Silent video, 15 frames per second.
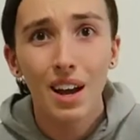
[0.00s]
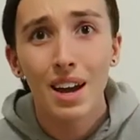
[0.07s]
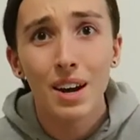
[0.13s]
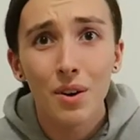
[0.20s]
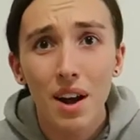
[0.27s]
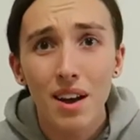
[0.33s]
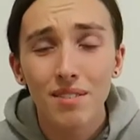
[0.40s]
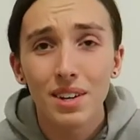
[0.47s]
I
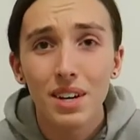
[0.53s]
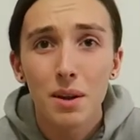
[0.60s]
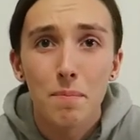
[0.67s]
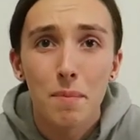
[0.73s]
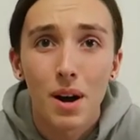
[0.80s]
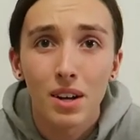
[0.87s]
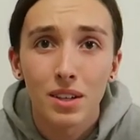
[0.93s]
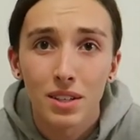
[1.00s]
don't have any
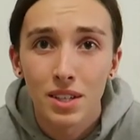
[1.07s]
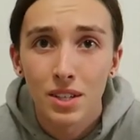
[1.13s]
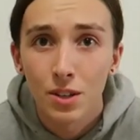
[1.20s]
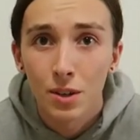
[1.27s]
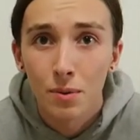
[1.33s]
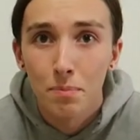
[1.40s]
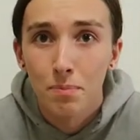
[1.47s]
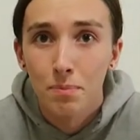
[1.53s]
boxes
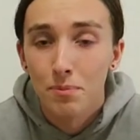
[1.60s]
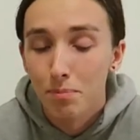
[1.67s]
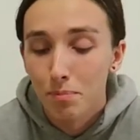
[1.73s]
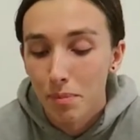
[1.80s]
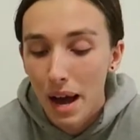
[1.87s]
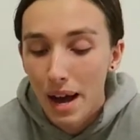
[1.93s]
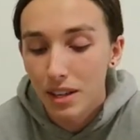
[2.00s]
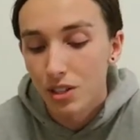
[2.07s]
or
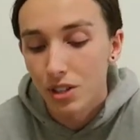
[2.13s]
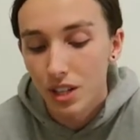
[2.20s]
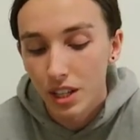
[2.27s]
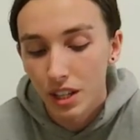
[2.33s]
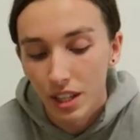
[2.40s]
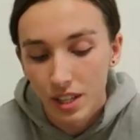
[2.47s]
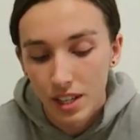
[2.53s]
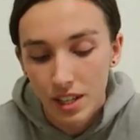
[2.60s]
bags or
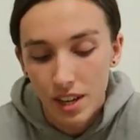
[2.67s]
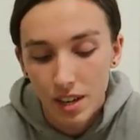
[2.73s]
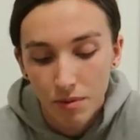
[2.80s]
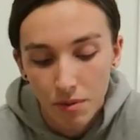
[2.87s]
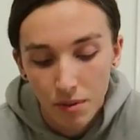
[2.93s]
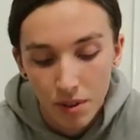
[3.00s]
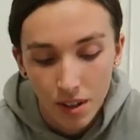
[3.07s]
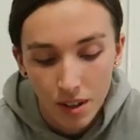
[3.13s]
anything to
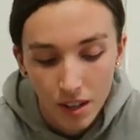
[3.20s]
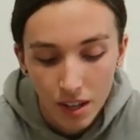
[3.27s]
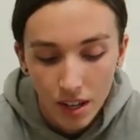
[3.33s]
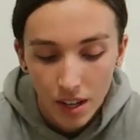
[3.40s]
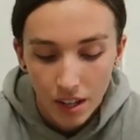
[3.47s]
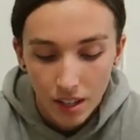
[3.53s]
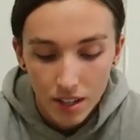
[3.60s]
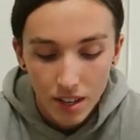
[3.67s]
give
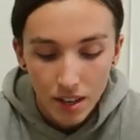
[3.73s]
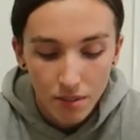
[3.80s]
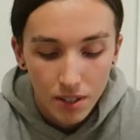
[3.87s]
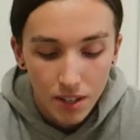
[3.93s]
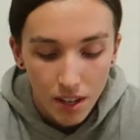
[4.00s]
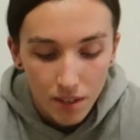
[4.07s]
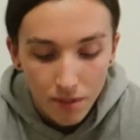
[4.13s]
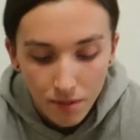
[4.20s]

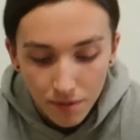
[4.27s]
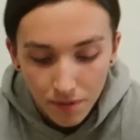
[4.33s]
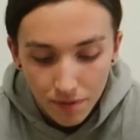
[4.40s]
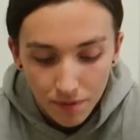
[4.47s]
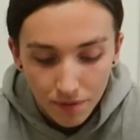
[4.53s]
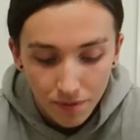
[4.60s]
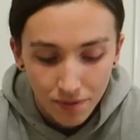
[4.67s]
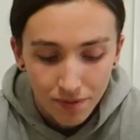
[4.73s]
gifts in,
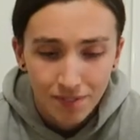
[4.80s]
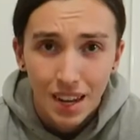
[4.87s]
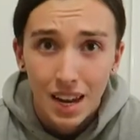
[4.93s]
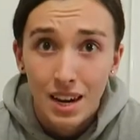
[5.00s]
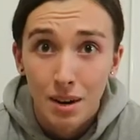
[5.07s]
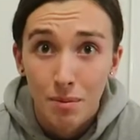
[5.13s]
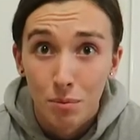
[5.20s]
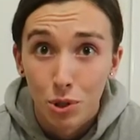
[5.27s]

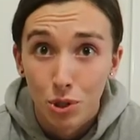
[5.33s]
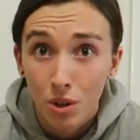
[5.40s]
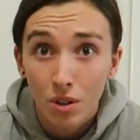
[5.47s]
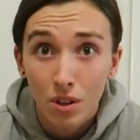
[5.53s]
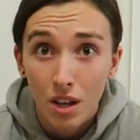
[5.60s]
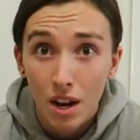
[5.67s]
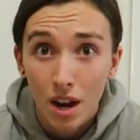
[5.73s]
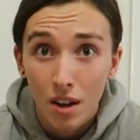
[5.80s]
and I'm
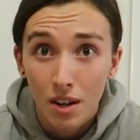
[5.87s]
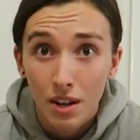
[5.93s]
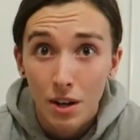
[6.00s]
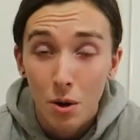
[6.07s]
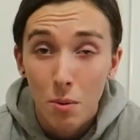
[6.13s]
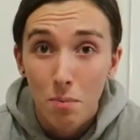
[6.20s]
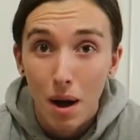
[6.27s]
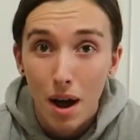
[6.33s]
certainly not gonna
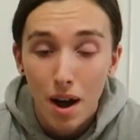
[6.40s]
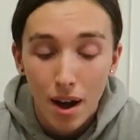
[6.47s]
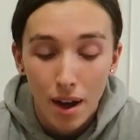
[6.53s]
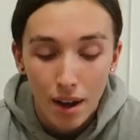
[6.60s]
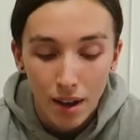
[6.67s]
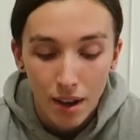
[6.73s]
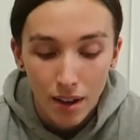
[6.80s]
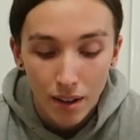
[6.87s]
go
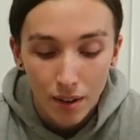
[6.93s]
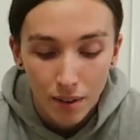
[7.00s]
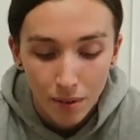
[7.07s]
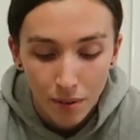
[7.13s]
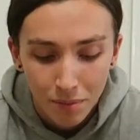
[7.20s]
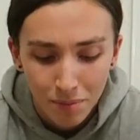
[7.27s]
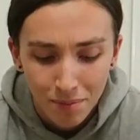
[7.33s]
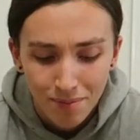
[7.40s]
buy
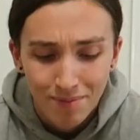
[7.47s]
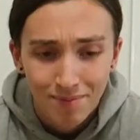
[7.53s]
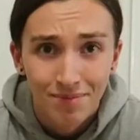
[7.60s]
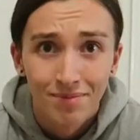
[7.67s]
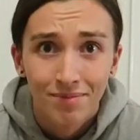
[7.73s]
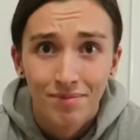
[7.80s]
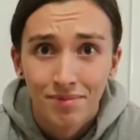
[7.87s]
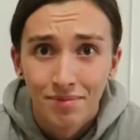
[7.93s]

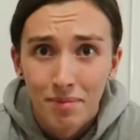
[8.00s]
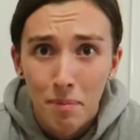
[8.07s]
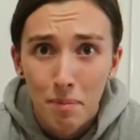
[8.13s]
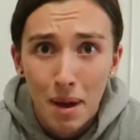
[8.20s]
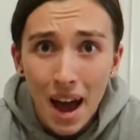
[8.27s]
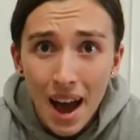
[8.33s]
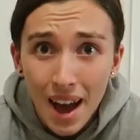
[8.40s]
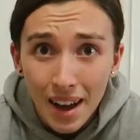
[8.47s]

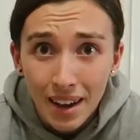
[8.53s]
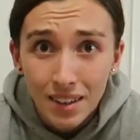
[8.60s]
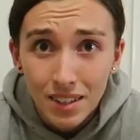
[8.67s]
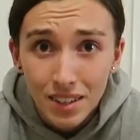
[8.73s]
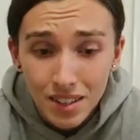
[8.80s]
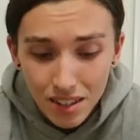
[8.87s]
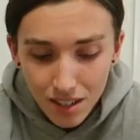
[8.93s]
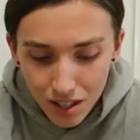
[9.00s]

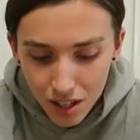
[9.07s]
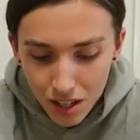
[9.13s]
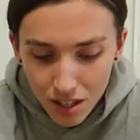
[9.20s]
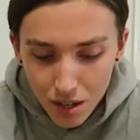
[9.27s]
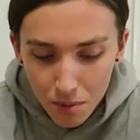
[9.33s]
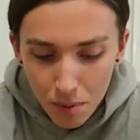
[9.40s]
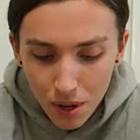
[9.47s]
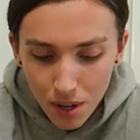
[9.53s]
bags
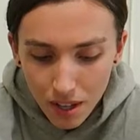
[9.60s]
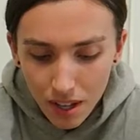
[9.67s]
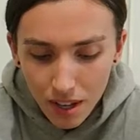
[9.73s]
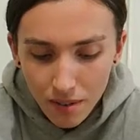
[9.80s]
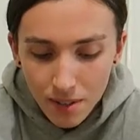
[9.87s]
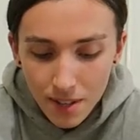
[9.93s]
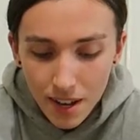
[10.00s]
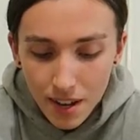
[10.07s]
just to put
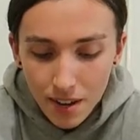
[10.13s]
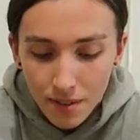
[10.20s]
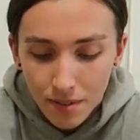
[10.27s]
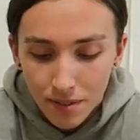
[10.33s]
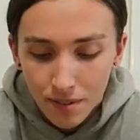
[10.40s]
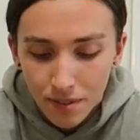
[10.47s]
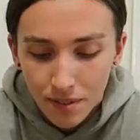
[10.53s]
gifts in.